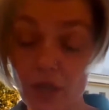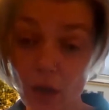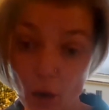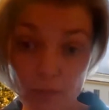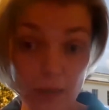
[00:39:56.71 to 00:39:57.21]
they
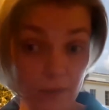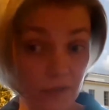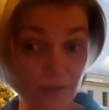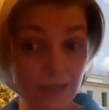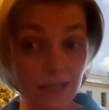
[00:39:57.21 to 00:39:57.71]
got people
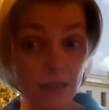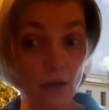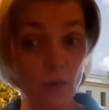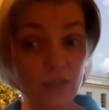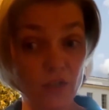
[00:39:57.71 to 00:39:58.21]
to send in
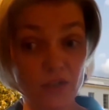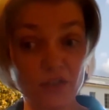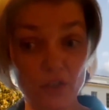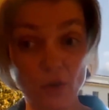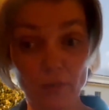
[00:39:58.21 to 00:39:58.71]

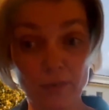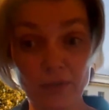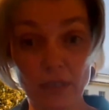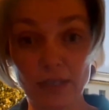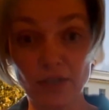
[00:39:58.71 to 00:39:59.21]
questions anonymously